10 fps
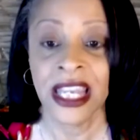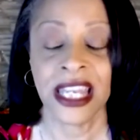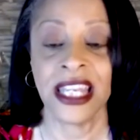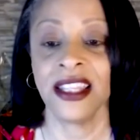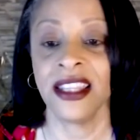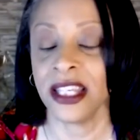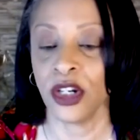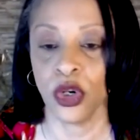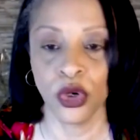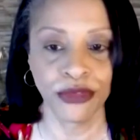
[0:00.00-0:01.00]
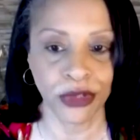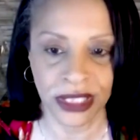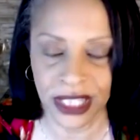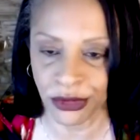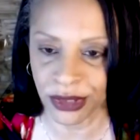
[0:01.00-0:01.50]
in the over
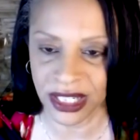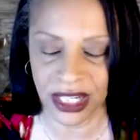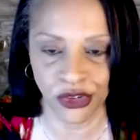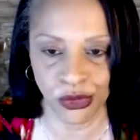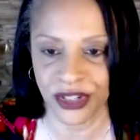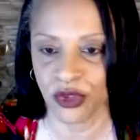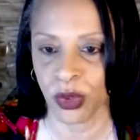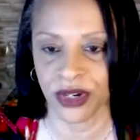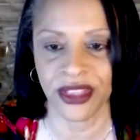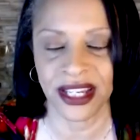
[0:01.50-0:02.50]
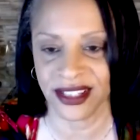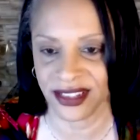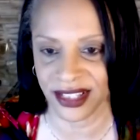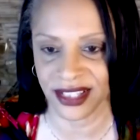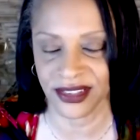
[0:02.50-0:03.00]
100 countries where they
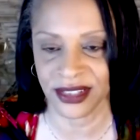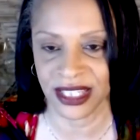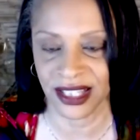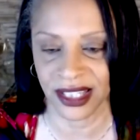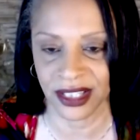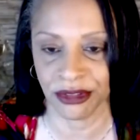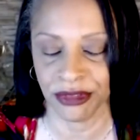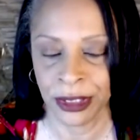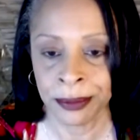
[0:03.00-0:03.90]
exist and live.